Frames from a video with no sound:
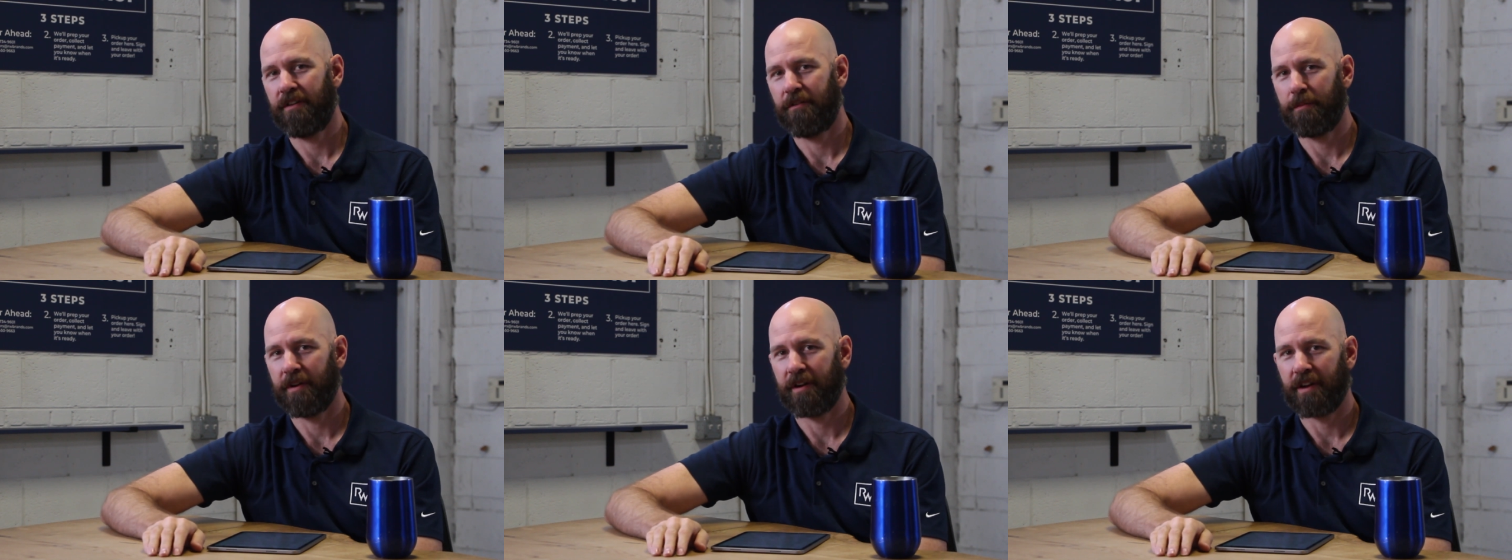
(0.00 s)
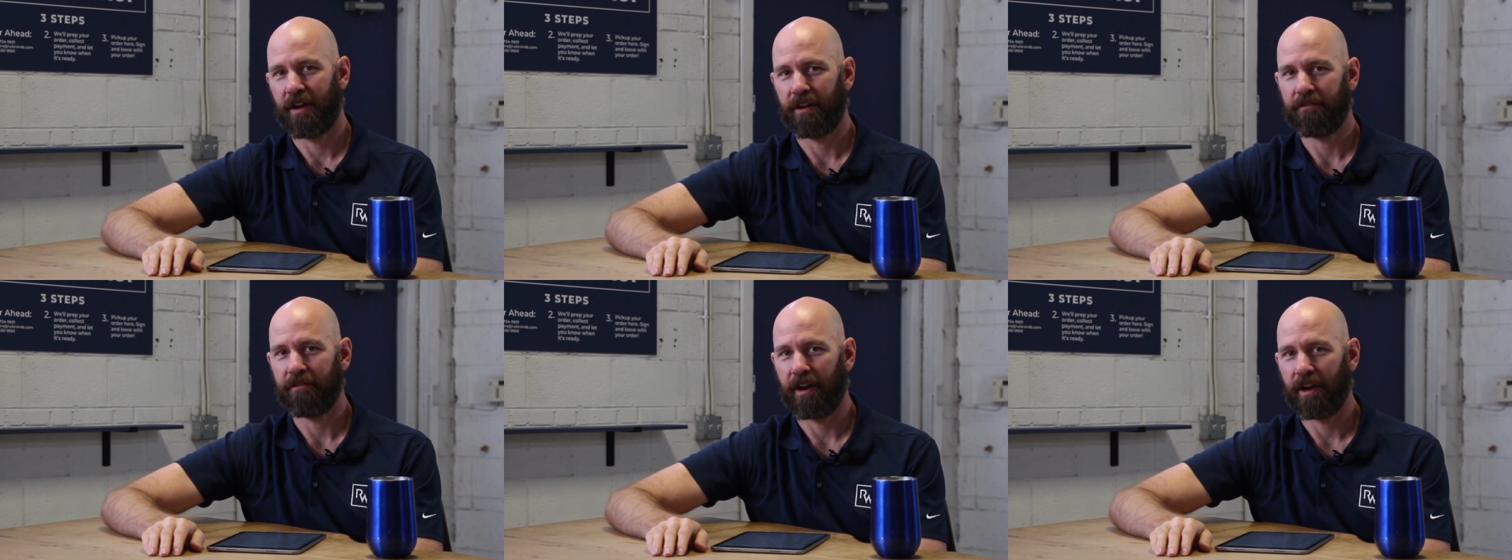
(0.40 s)
He's been a
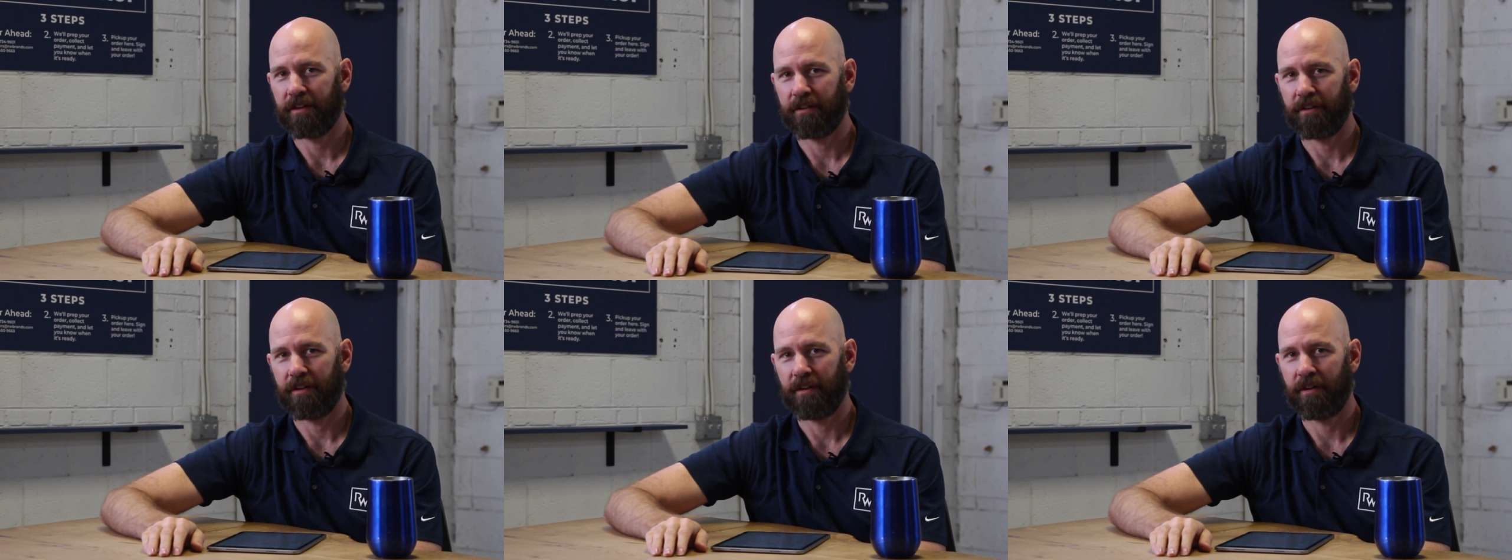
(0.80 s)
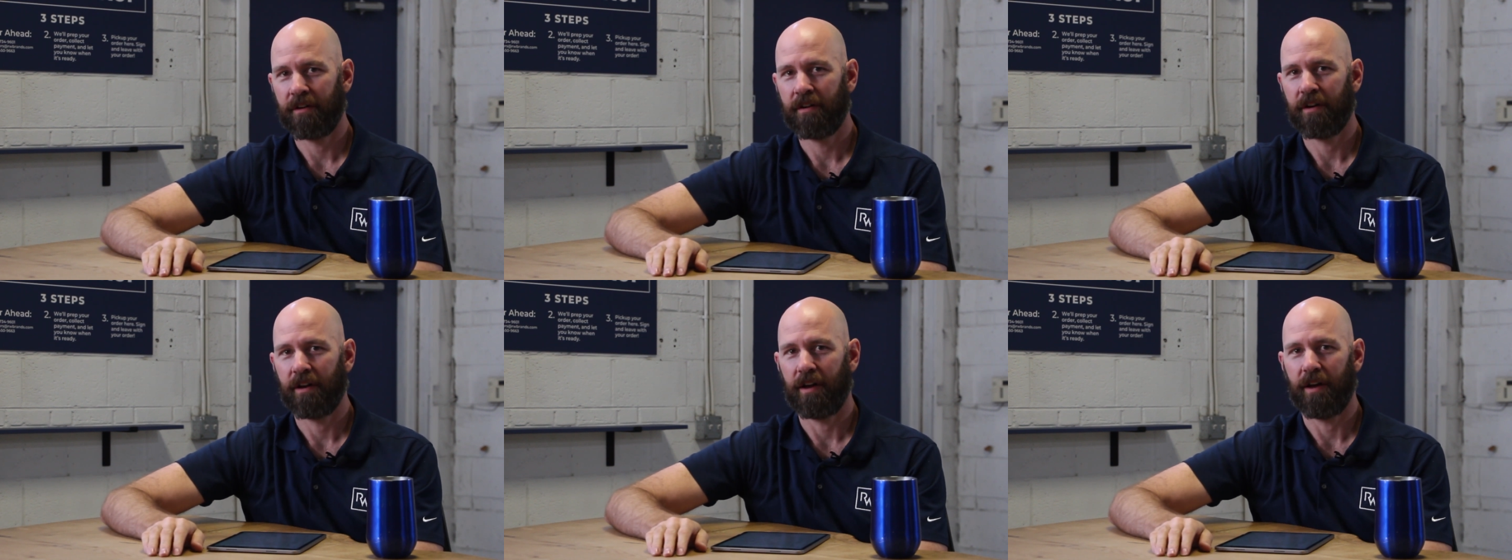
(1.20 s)

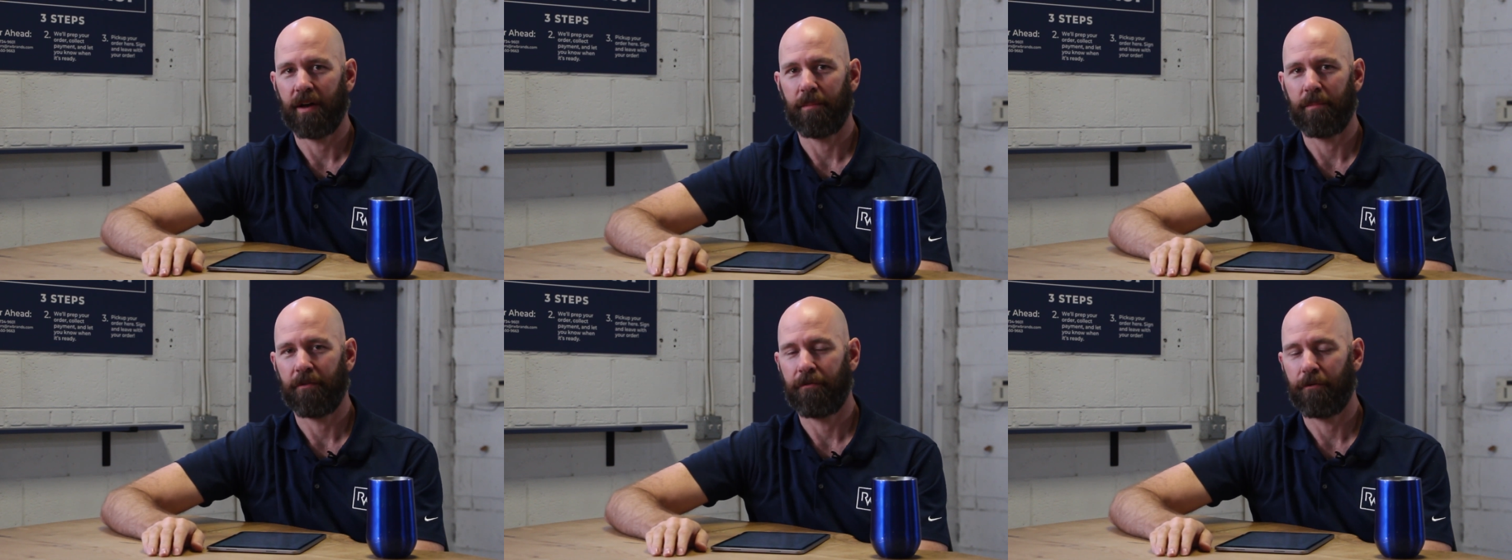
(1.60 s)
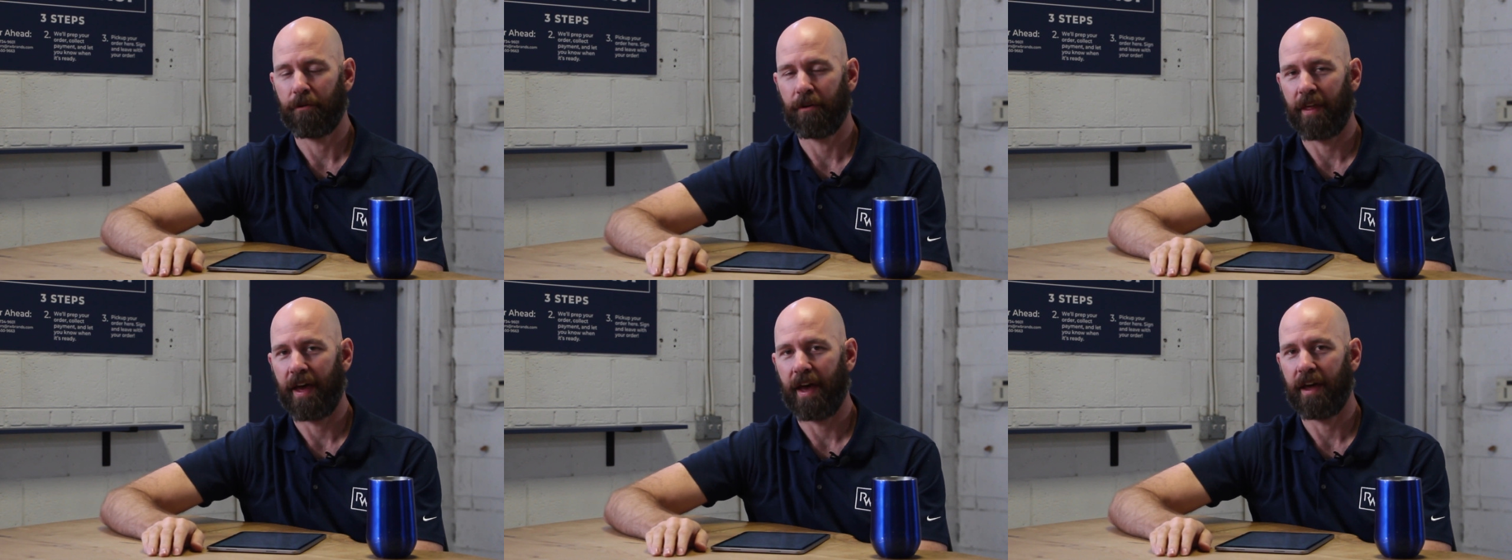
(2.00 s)
contractor
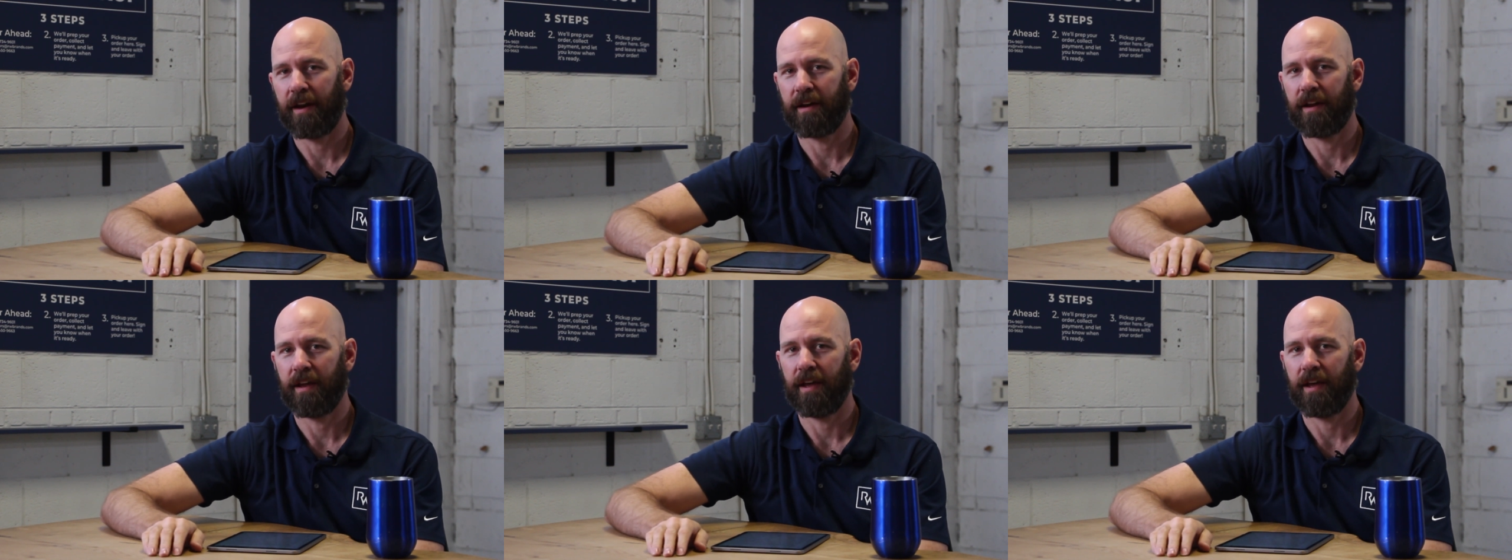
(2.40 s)
before that,